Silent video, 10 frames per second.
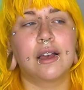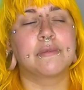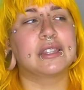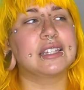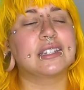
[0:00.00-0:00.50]

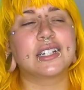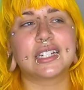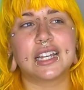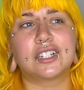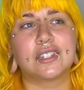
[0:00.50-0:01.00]
but these
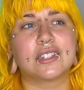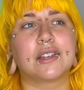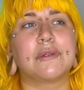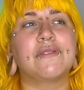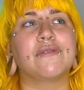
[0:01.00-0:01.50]
irritations
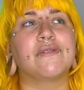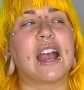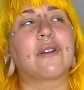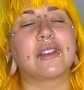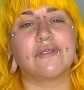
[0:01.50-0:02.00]
can be
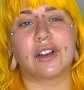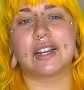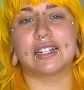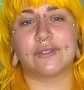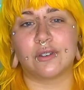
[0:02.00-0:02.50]
very
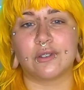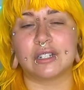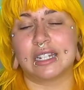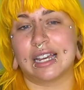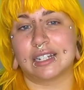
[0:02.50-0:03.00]
very
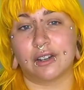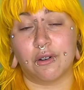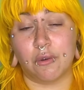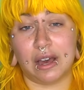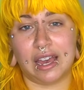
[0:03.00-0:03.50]
difficult to get to go
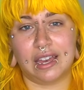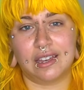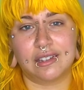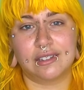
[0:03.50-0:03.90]
away